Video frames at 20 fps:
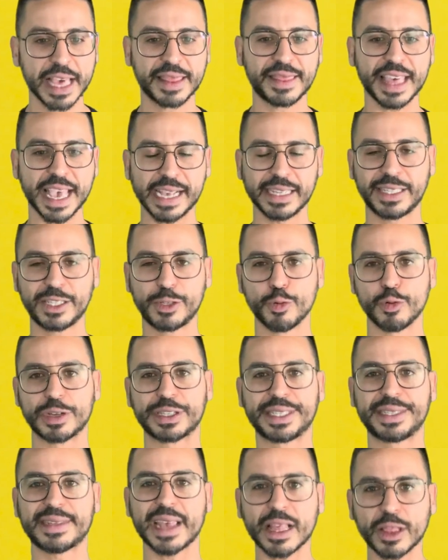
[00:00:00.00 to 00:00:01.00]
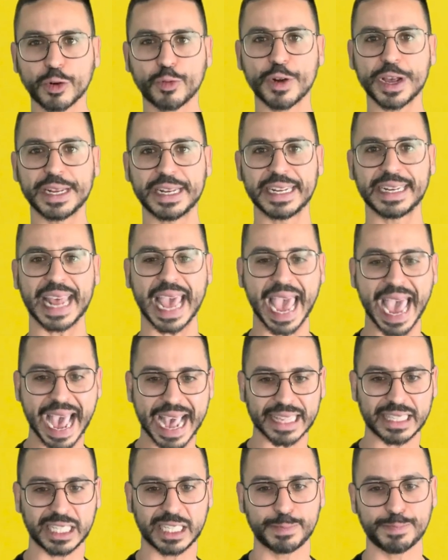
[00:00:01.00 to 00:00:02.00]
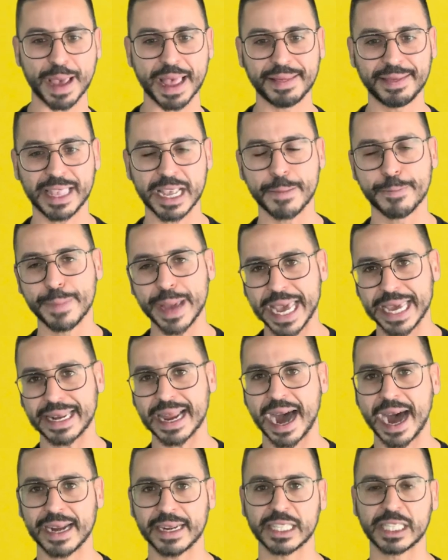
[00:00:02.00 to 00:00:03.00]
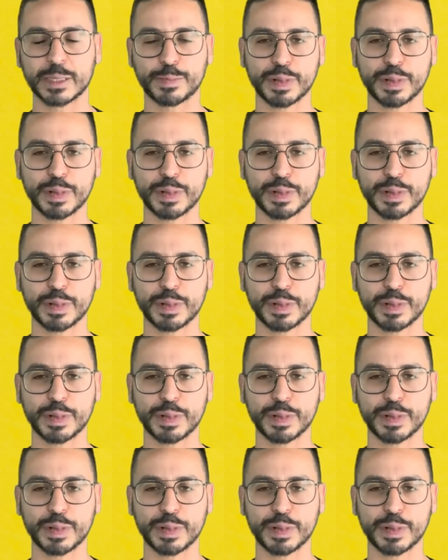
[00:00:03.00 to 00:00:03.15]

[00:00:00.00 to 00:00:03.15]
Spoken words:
thanks to accelerated ad spending made on its